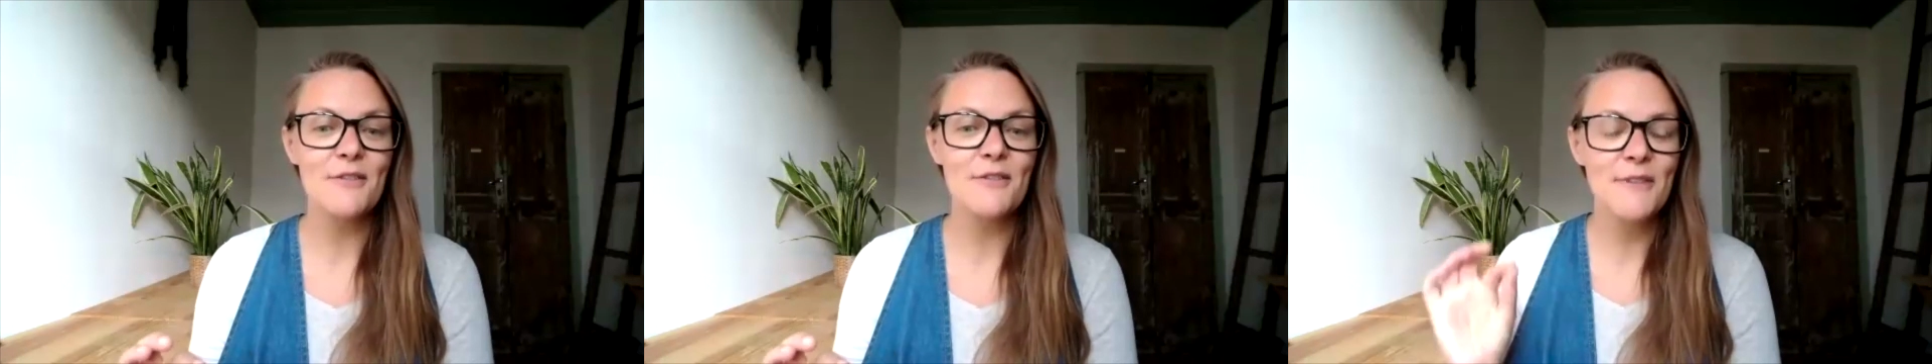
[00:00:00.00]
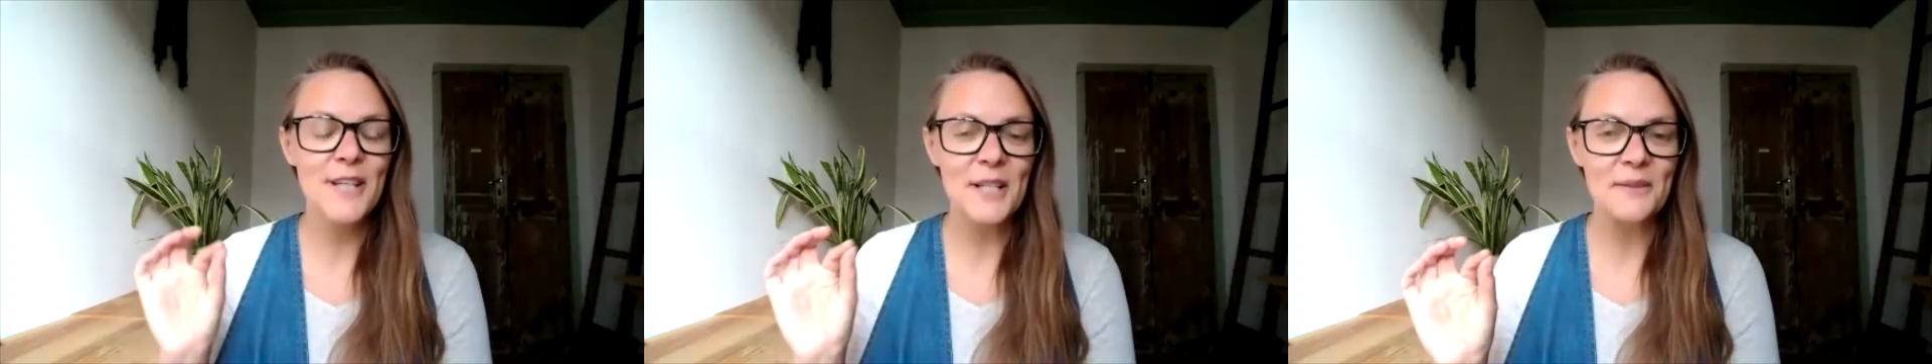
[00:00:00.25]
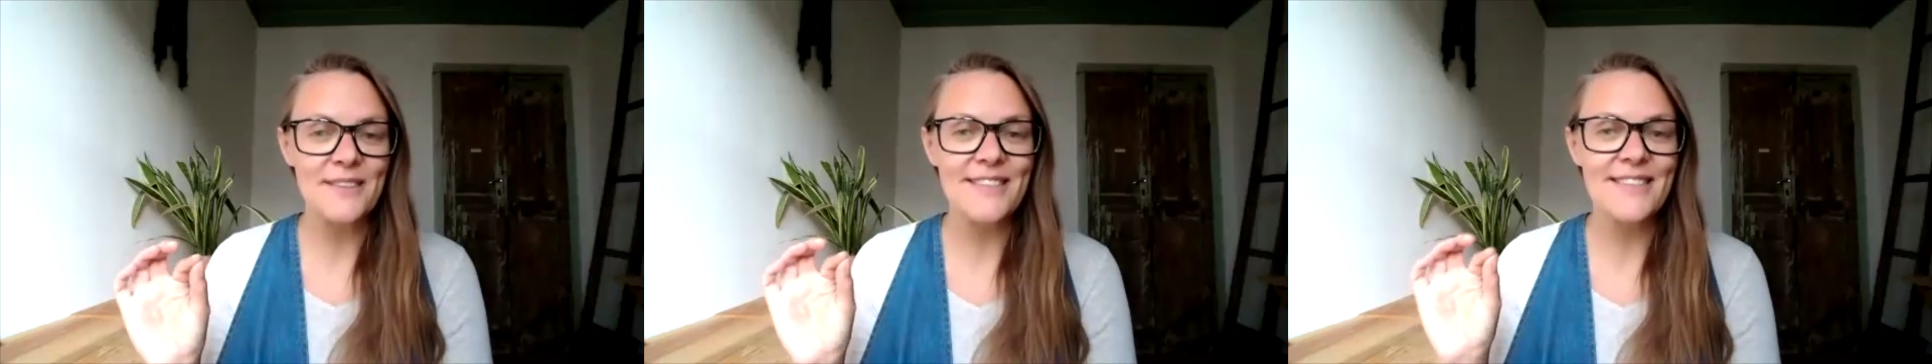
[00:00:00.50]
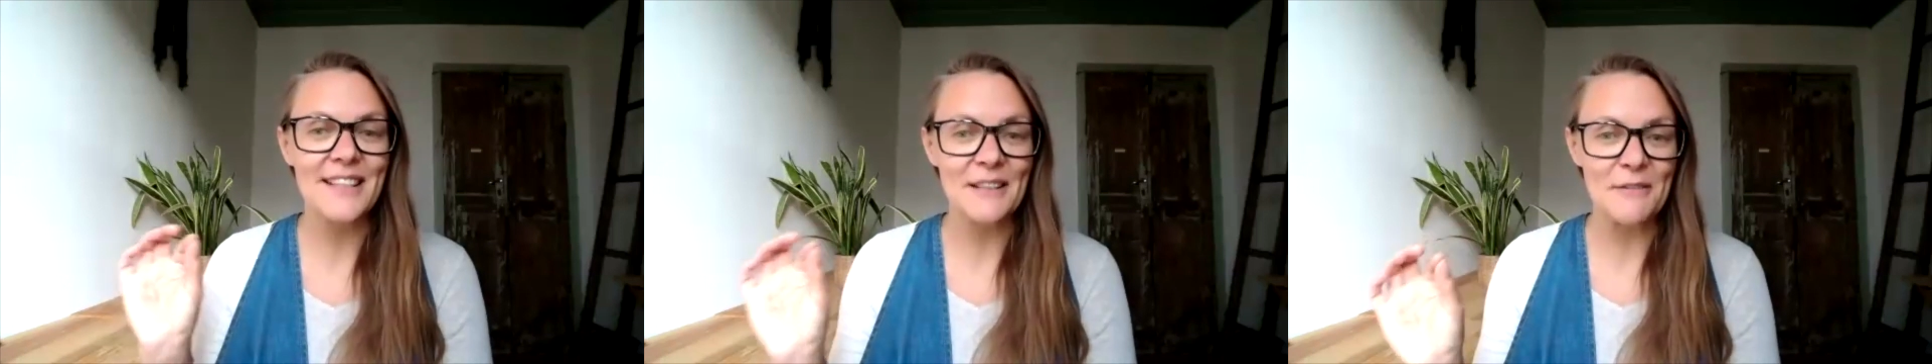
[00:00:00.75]

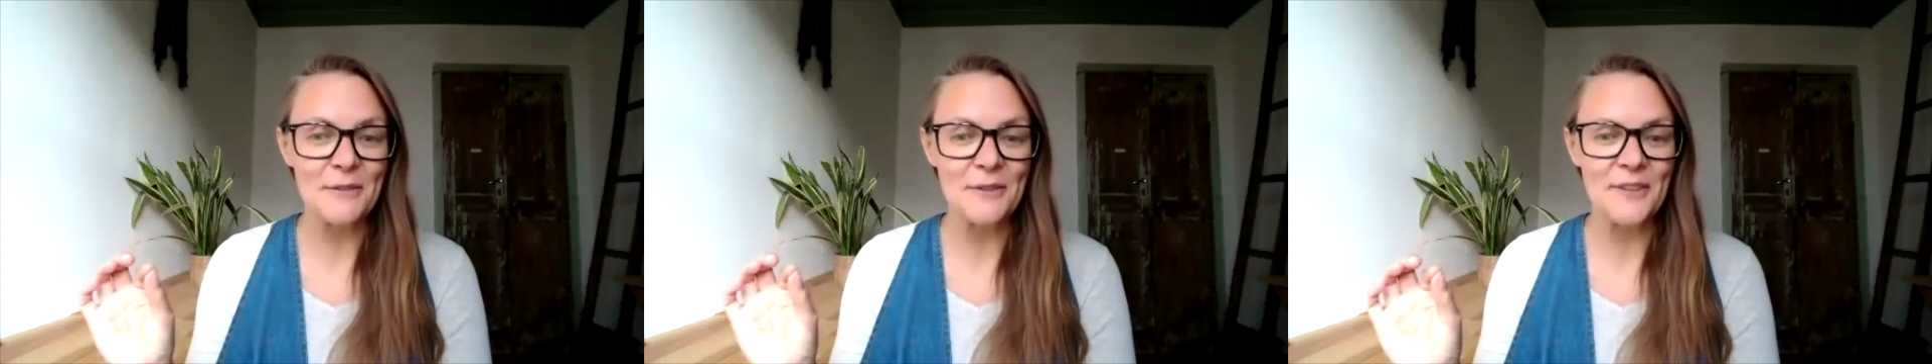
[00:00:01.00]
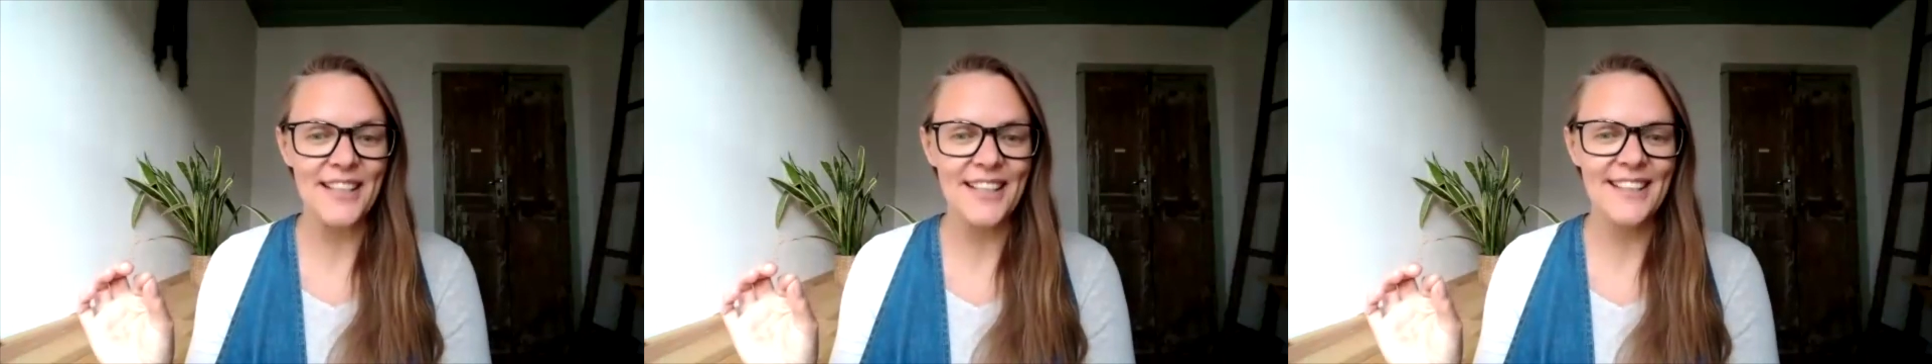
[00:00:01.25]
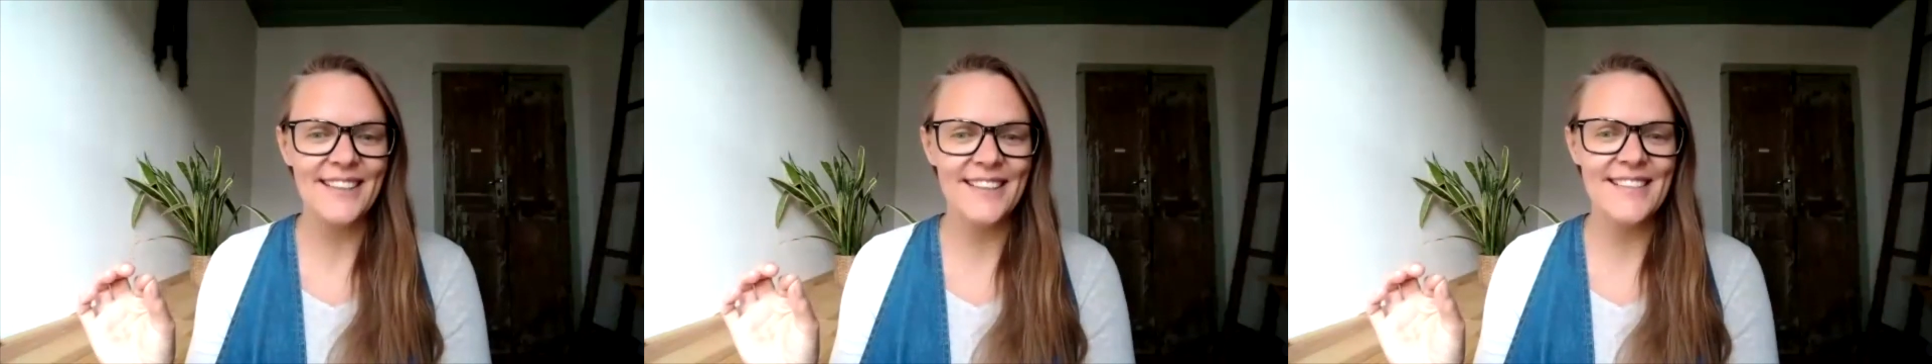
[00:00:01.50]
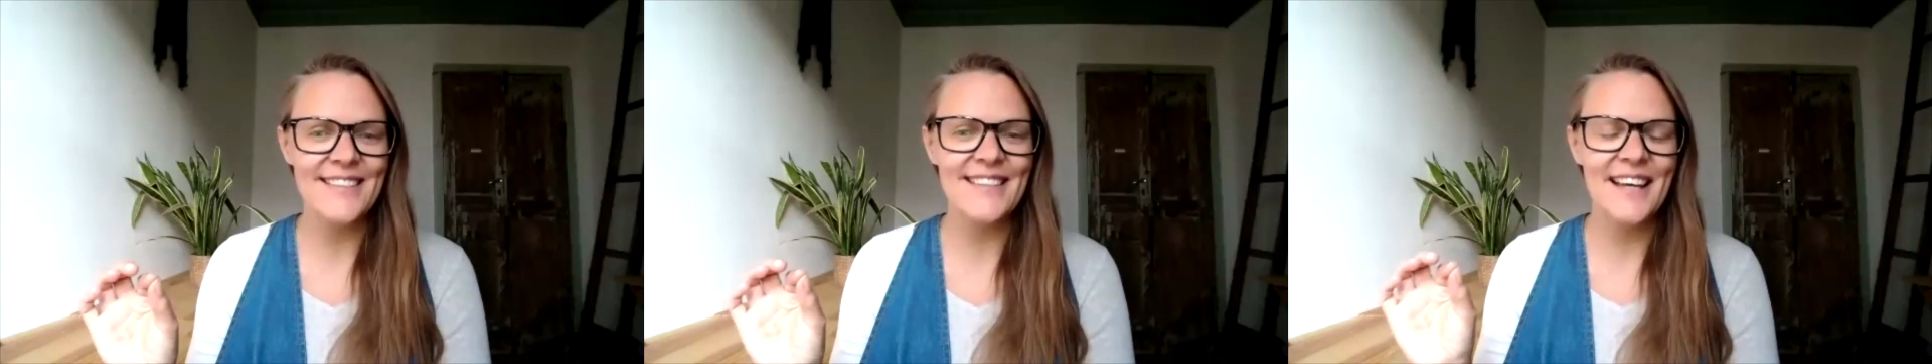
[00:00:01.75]
frequency in 4
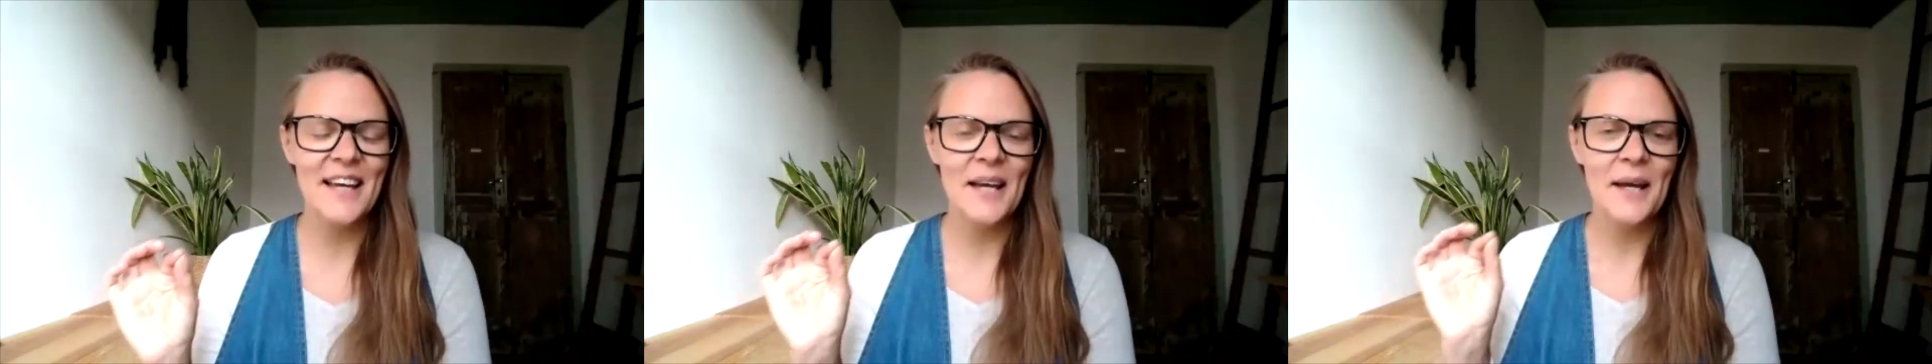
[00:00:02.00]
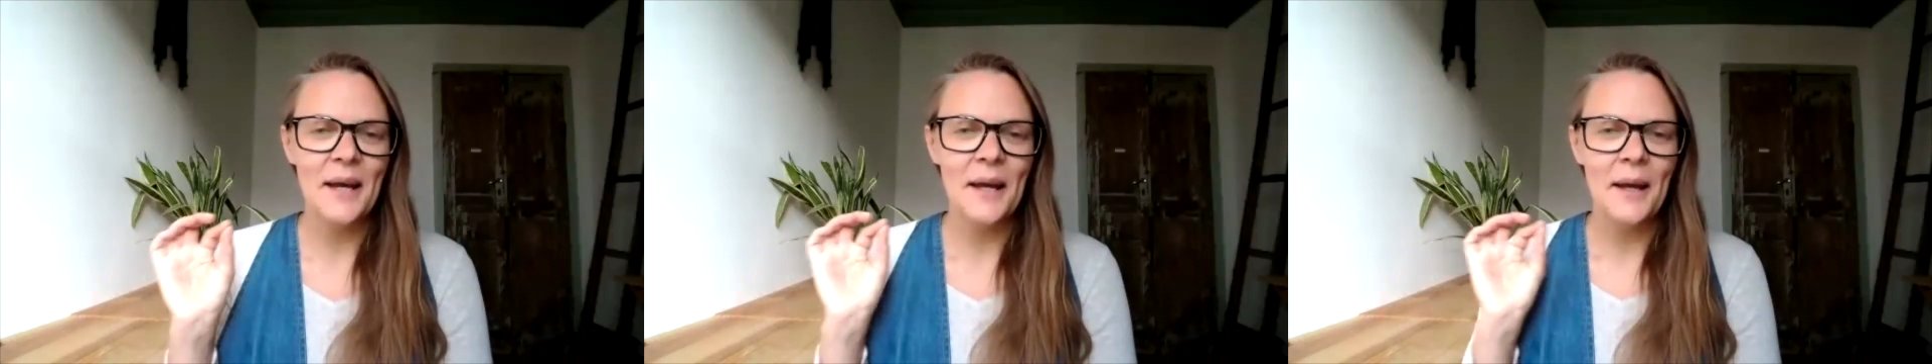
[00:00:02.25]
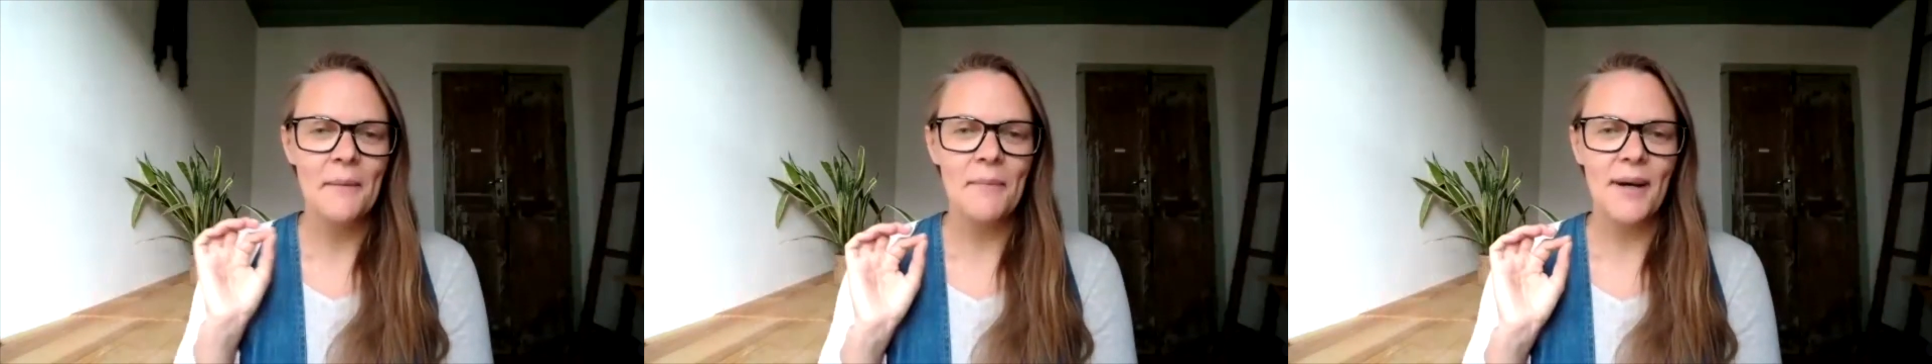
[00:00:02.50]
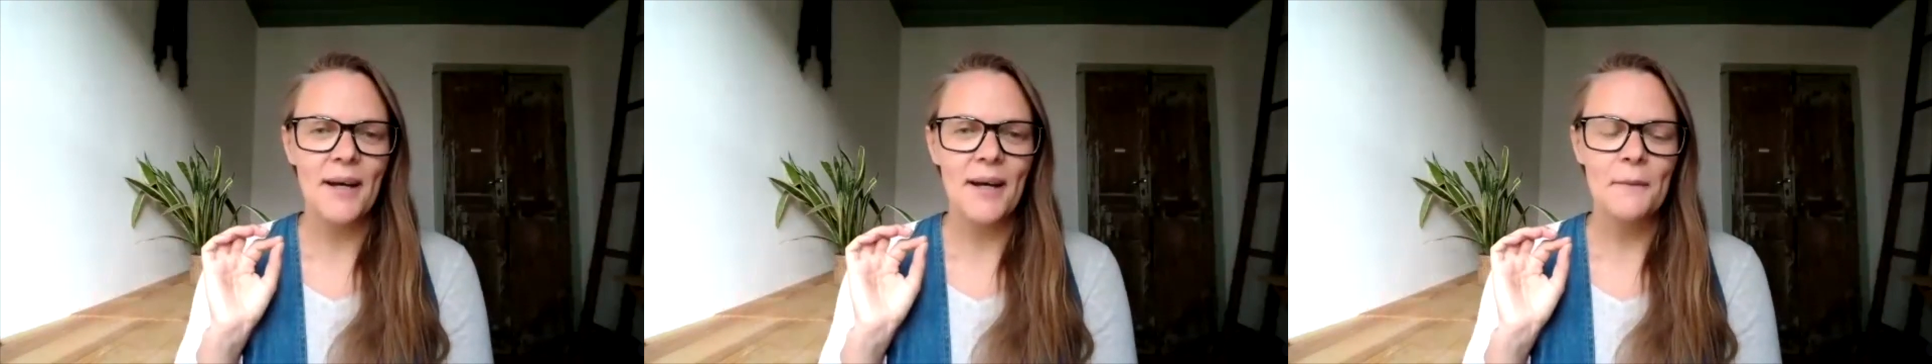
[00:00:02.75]
years.
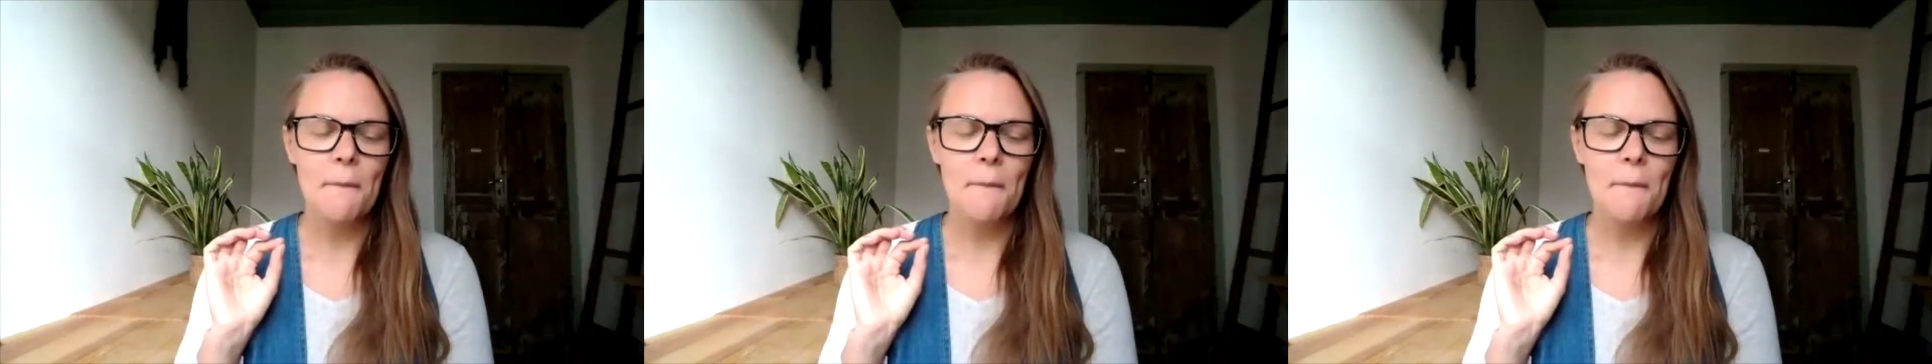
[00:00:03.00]
But